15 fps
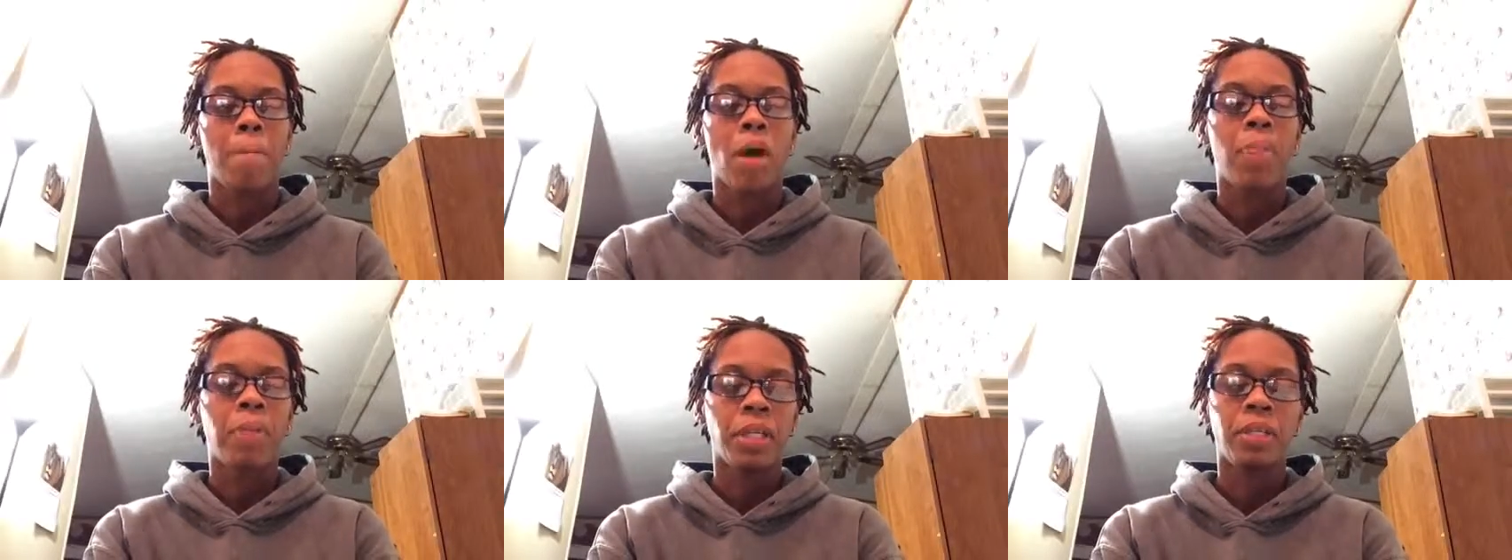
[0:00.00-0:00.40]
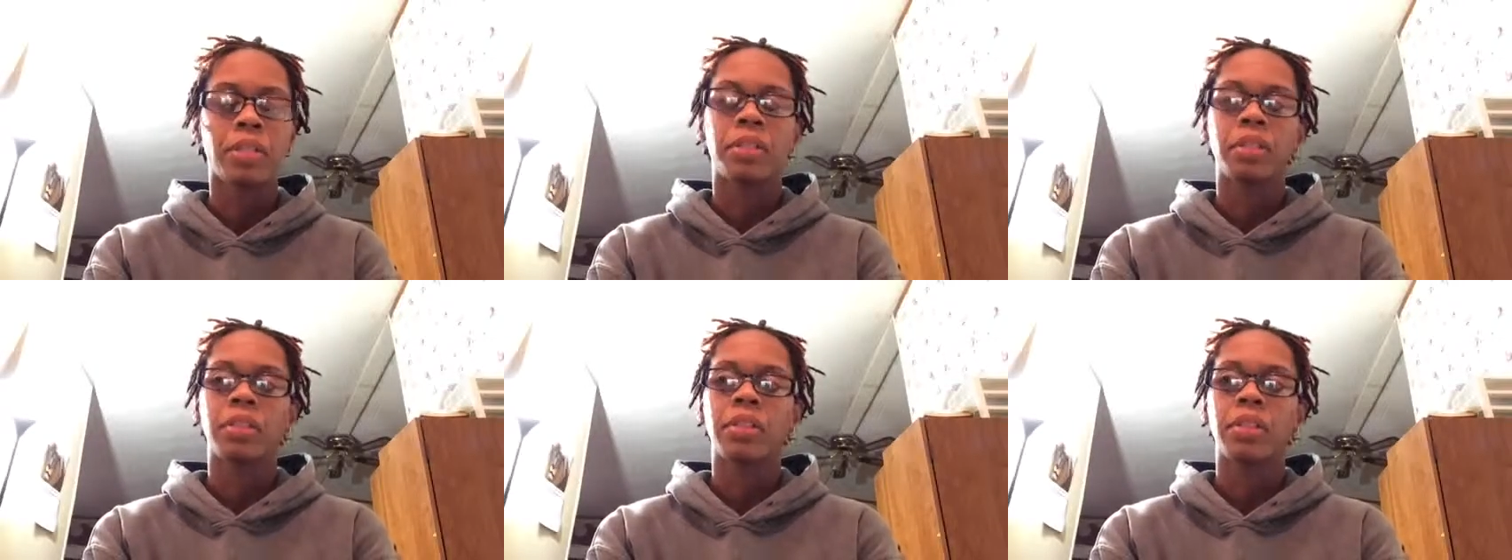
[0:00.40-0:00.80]

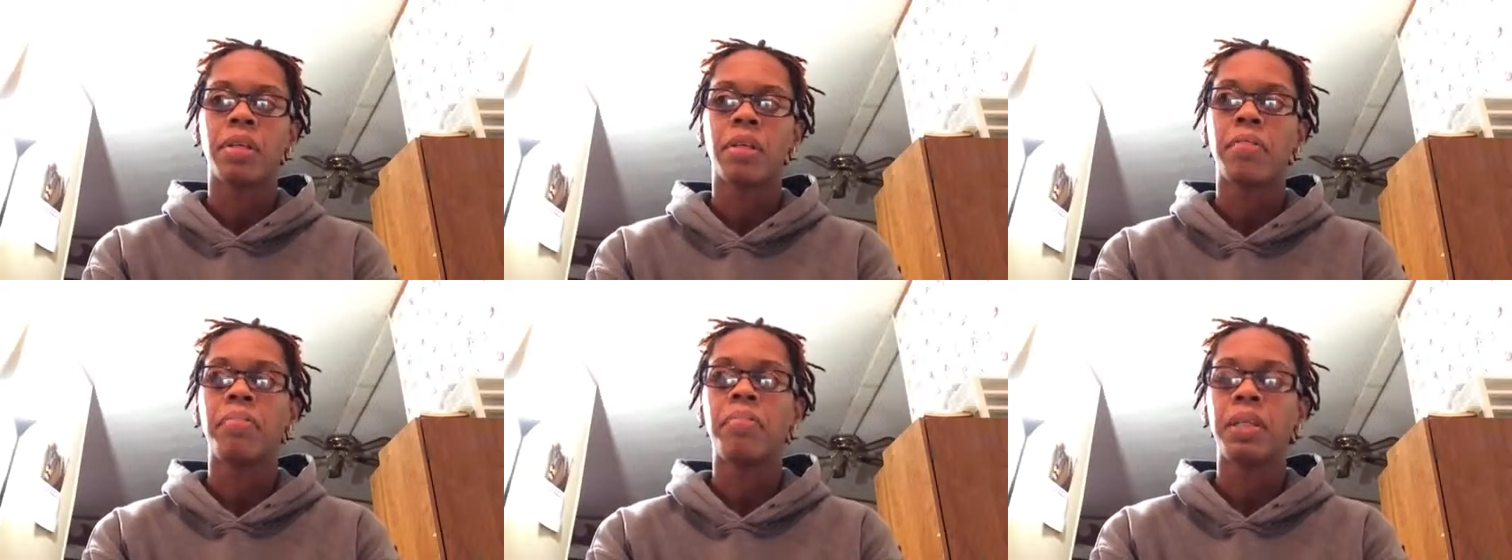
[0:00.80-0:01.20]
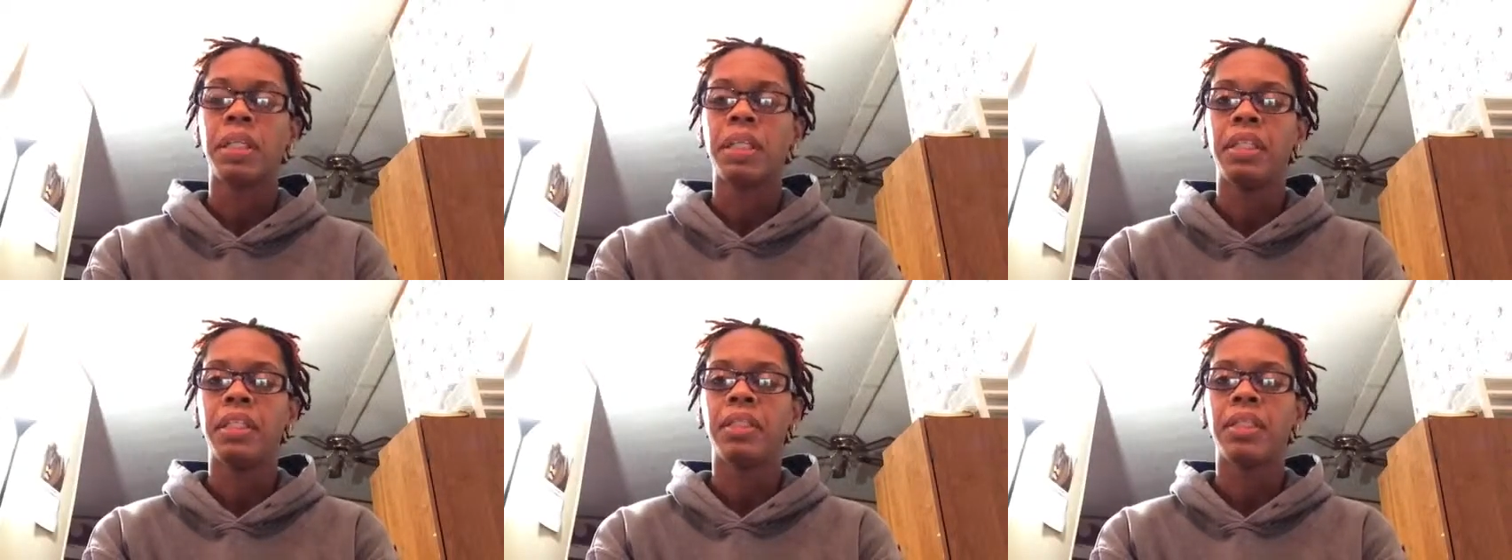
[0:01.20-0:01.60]
appearance,
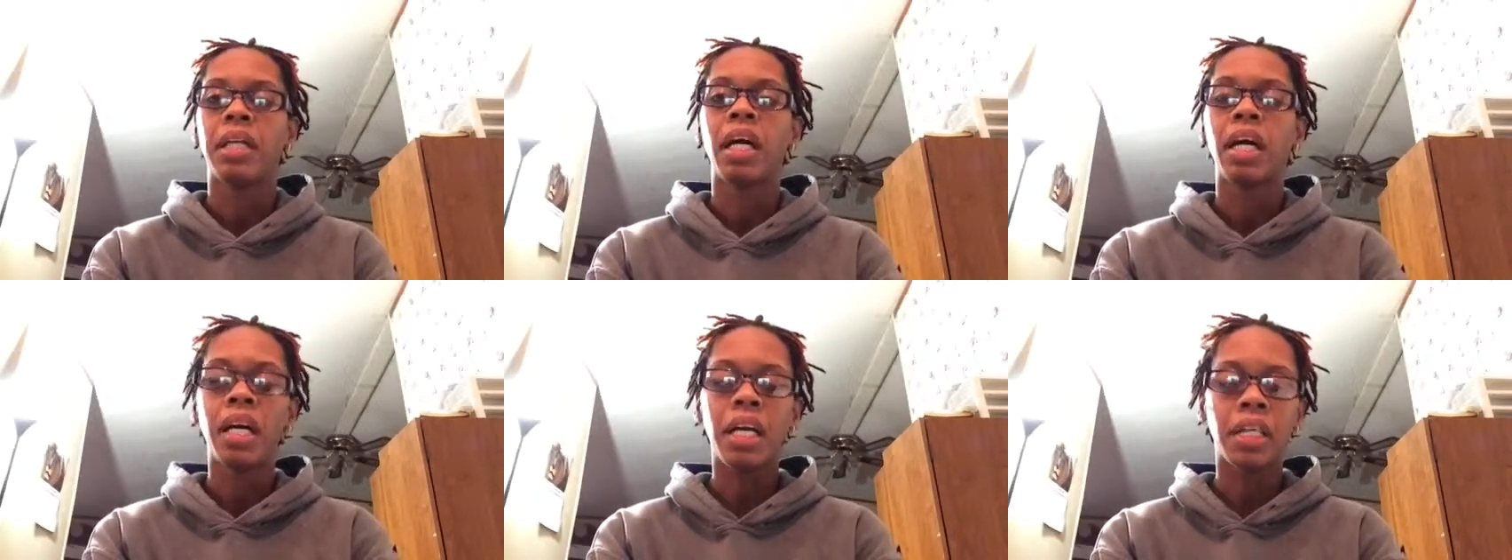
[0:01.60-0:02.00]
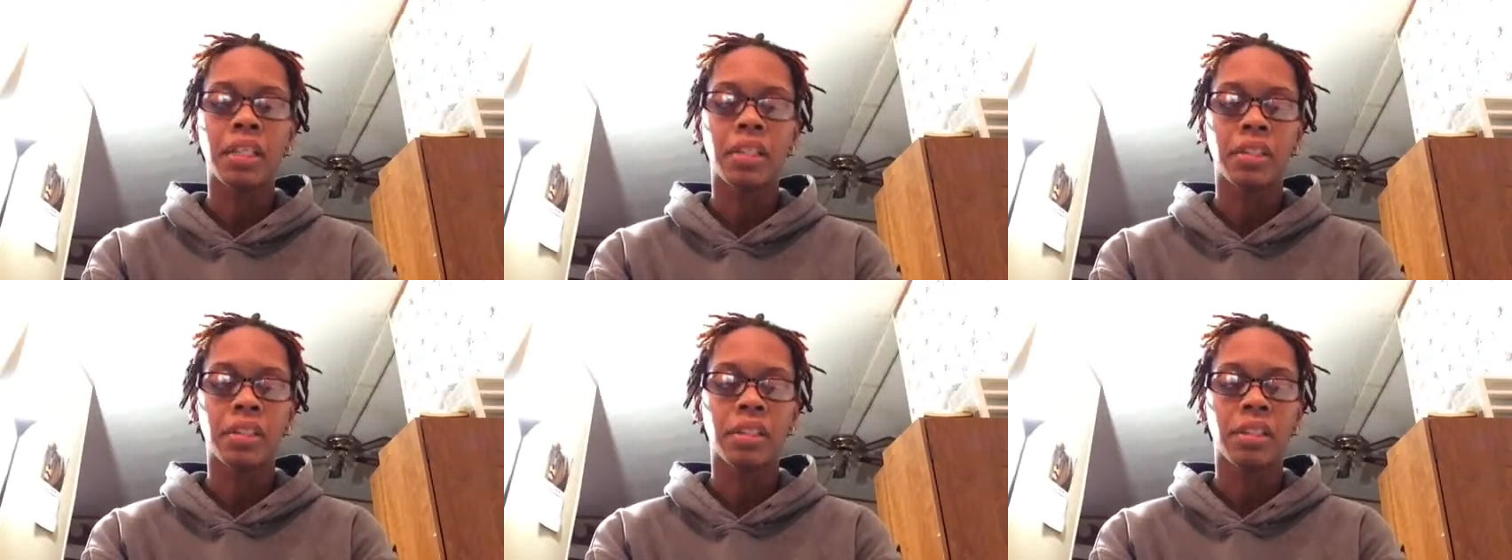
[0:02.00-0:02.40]
but God
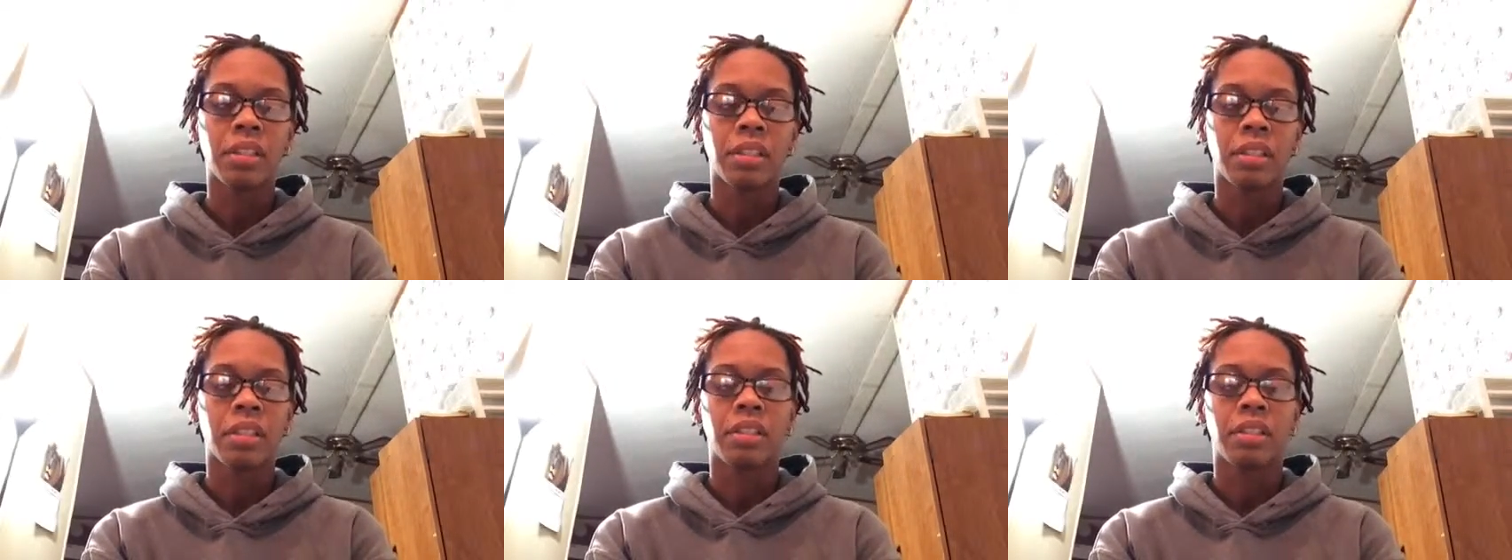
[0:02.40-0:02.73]
looks